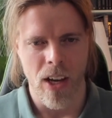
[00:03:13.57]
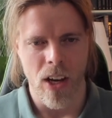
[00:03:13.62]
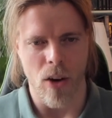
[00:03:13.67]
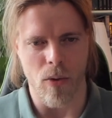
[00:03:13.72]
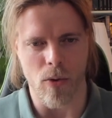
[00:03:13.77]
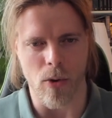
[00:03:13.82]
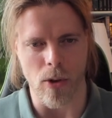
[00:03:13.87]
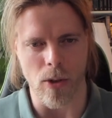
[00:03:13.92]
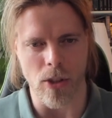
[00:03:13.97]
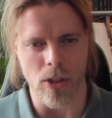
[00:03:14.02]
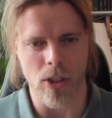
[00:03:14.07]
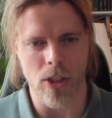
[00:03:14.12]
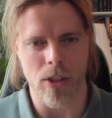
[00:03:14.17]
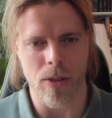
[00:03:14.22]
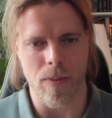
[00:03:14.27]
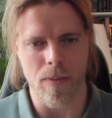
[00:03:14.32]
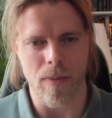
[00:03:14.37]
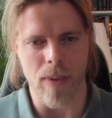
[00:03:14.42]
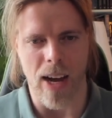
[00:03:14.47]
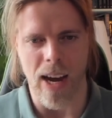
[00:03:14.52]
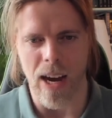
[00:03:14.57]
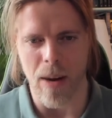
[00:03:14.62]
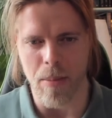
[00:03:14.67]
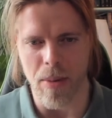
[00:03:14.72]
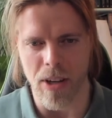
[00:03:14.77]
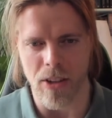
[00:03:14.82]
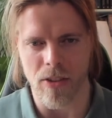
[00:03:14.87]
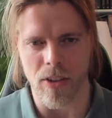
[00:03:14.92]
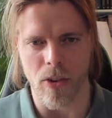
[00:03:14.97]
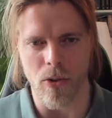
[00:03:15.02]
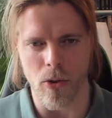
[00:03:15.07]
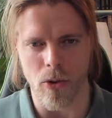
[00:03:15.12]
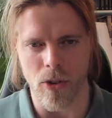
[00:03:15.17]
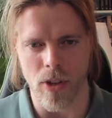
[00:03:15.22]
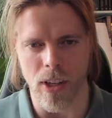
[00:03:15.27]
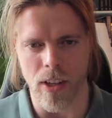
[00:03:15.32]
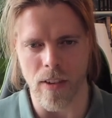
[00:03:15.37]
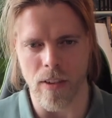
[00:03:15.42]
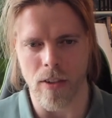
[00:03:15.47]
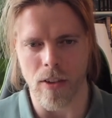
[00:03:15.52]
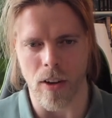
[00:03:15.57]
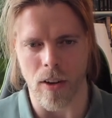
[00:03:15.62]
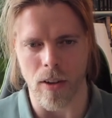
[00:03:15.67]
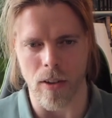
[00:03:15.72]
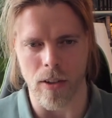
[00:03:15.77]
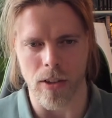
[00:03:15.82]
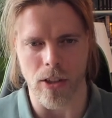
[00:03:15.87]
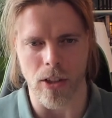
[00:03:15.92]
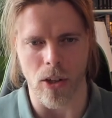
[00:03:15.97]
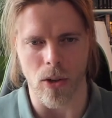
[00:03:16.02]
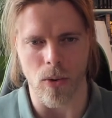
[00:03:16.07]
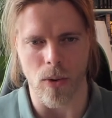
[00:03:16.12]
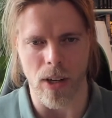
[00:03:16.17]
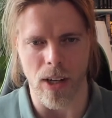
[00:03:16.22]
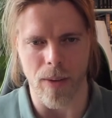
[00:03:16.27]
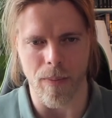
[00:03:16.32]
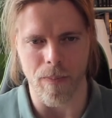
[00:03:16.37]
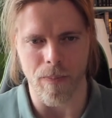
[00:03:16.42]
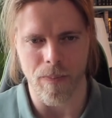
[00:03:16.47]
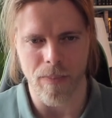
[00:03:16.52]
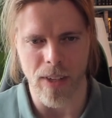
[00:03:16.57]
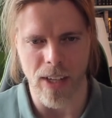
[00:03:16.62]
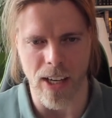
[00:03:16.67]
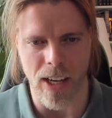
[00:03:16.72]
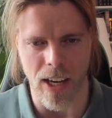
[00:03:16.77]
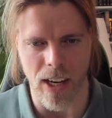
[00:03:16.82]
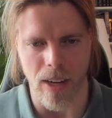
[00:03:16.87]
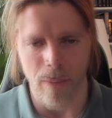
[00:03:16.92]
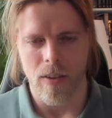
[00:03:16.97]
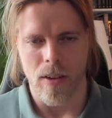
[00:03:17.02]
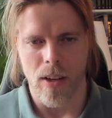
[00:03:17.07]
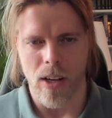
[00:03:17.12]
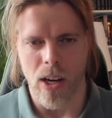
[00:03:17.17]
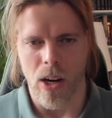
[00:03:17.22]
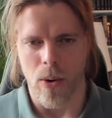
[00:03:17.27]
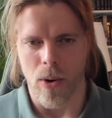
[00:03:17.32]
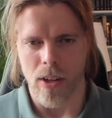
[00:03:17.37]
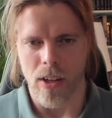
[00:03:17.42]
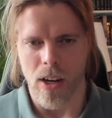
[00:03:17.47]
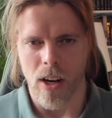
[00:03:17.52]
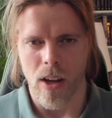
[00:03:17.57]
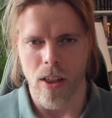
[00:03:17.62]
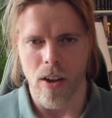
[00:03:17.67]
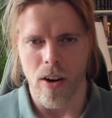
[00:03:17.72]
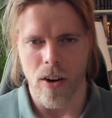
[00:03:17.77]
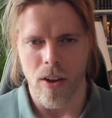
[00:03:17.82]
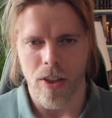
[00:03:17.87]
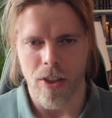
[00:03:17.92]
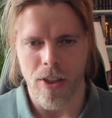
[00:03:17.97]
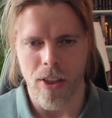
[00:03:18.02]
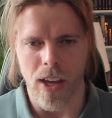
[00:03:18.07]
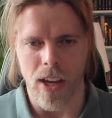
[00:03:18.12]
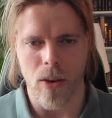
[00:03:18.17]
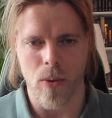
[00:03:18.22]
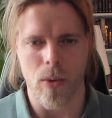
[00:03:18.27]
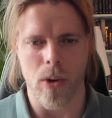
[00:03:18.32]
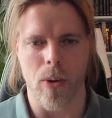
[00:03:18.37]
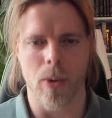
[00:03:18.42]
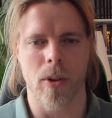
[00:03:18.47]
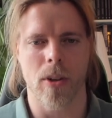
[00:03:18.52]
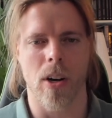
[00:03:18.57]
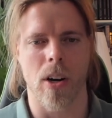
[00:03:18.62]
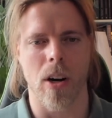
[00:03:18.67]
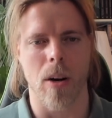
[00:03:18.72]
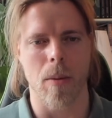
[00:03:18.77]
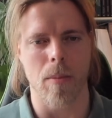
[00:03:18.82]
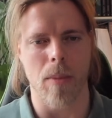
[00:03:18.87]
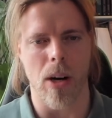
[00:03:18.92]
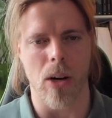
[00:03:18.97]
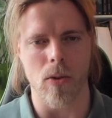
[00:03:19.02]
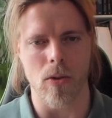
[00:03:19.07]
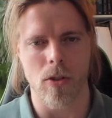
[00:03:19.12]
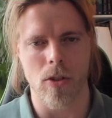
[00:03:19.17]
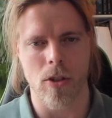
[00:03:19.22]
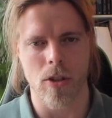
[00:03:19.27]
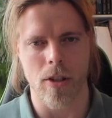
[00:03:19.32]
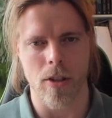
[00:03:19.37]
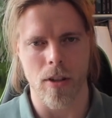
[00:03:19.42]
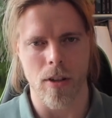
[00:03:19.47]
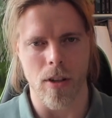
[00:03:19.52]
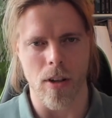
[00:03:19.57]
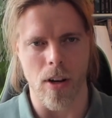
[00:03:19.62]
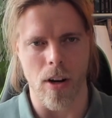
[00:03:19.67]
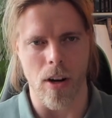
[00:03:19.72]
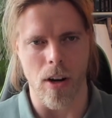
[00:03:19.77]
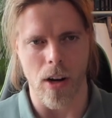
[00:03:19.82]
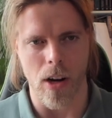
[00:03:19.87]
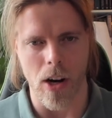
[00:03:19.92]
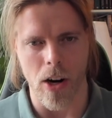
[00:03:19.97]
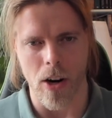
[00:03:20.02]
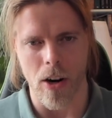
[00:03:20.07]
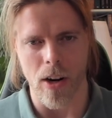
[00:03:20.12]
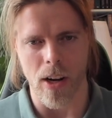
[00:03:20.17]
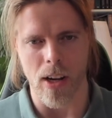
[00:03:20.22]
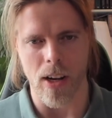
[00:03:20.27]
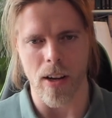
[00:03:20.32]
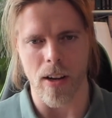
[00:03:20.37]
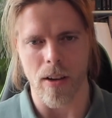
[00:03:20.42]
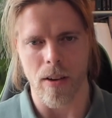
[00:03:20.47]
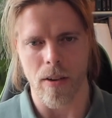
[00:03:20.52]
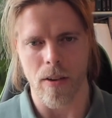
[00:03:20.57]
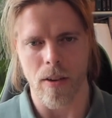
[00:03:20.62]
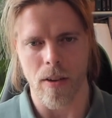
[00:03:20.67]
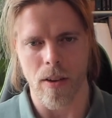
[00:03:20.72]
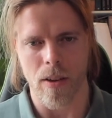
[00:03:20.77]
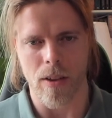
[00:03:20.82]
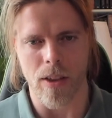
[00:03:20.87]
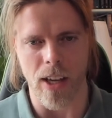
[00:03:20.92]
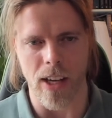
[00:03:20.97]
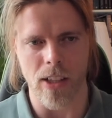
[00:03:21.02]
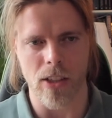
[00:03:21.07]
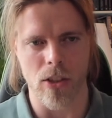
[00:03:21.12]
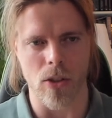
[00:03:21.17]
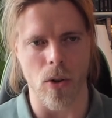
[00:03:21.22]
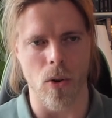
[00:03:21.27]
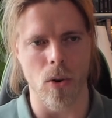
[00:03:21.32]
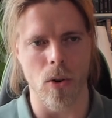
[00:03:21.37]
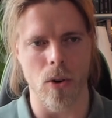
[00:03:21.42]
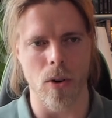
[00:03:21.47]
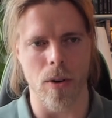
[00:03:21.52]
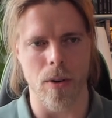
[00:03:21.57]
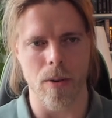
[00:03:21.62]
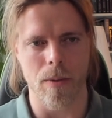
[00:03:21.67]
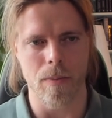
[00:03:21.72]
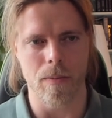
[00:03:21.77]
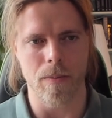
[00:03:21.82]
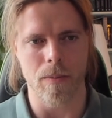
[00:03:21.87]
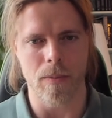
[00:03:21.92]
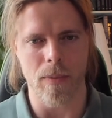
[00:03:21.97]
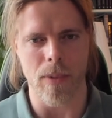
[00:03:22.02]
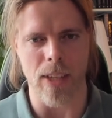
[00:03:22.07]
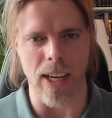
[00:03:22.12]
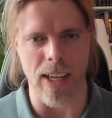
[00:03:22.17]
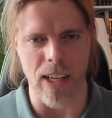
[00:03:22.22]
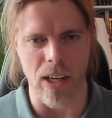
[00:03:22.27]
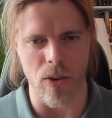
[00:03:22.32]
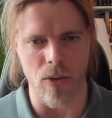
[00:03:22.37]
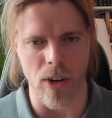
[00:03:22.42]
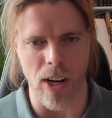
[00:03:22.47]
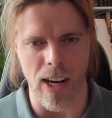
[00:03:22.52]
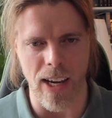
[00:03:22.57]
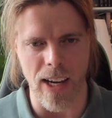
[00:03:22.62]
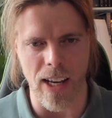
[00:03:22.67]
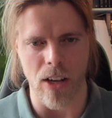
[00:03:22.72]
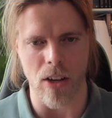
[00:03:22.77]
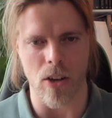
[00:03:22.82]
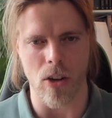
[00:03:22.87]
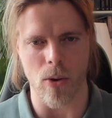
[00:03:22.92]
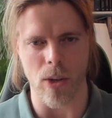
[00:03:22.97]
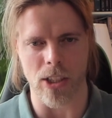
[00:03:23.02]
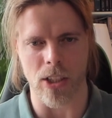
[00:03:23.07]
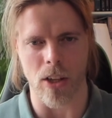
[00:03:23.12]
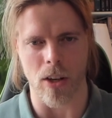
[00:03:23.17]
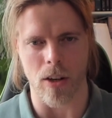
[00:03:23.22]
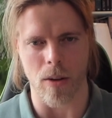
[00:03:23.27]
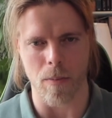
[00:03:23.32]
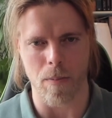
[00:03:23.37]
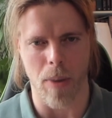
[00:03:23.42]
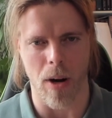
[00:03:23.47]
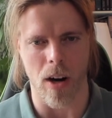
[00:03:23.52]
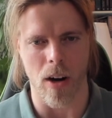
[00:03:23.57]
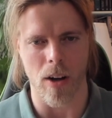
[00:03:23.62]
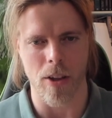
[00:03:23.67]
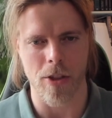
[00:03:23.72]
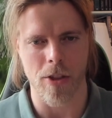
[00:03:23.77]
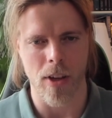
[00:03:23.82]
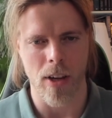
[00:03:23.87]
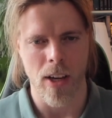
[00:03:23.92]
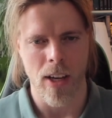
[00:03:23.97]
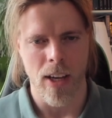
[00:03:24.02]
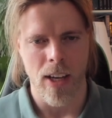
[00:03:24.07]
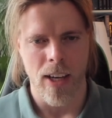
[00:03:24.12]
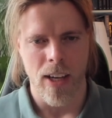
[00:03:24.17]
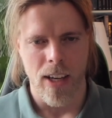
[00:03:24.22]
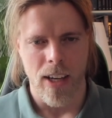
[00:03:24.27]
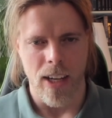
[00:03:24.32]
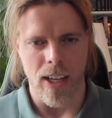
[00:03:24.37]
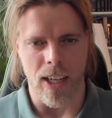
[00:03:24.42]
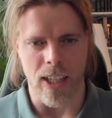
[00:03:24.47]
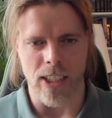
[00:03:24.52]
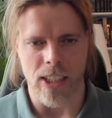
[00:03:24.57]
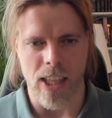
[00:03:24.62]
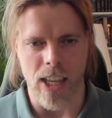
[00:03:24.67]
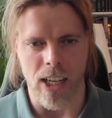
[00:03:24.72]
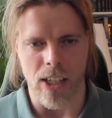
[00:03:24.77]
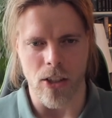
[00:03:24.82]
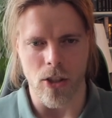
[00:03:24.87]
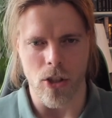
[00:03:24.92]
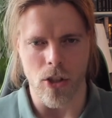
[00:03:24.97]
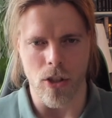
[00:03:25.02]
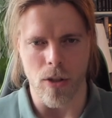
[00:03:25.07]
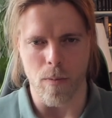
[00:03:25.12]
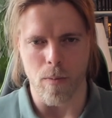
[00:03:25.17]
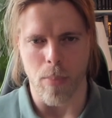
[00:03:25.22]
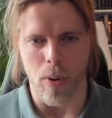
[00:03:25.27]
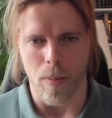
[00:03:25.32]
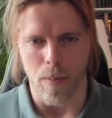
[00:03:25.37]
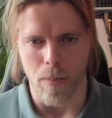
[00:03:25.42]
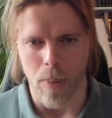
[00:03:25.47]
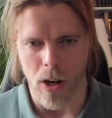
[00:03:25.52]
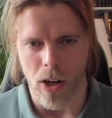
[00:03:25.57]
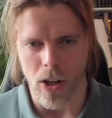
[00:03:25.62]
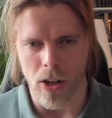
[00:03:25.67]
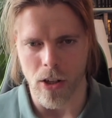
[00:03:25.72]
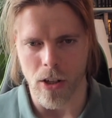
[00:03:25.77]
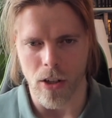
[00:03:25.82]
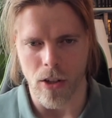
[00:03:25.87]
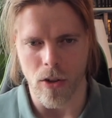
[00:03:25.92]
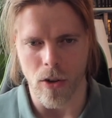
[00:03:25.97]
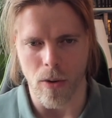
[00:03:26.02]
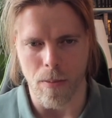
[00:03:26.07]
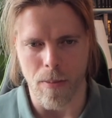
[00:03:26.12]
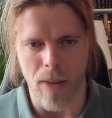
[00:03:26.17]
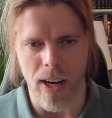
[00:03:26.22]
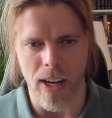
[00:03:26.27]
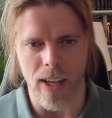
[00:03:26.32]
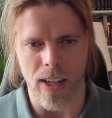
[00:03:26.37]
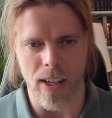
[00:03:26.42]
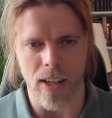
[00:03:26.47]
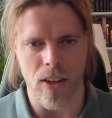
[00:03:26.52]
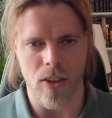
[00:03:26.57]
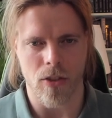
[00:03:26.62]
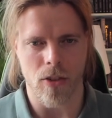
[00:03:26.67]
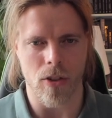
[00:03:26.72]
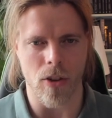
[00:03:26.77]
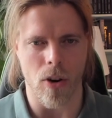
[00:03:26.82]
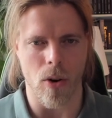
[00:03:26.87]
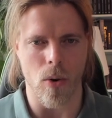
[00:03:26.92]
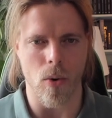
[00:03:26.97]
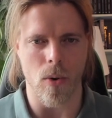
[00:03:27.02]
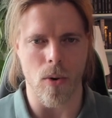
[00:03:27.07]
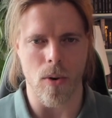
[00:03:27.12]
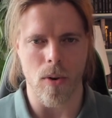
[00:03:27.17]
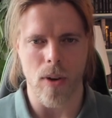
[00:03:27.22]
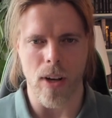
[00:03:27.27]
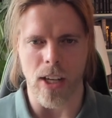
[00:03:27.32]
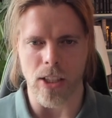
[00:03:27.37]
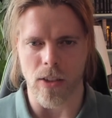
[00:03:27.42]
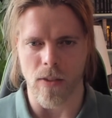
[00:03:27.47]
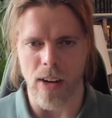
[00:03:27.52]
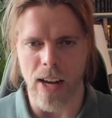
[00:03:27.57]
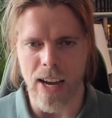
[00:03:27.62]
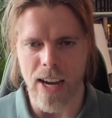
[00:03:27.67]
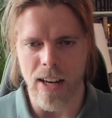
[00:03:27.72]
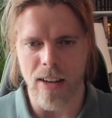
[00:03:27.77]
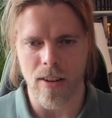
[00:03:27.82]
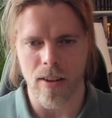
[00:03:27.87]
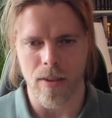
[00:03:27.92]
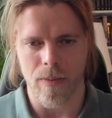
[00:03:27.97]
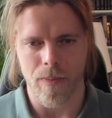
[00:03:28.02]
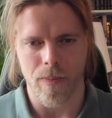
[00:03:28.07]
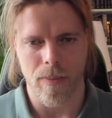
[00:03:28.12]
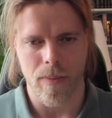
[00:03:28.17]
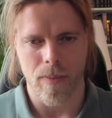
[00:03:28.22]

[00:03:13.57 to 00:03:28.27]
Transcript: Of course, habits and routines are also king. Now, another thing when we're talking about learning things or getting really into a certain path is that you should bombard your mind. So as of late,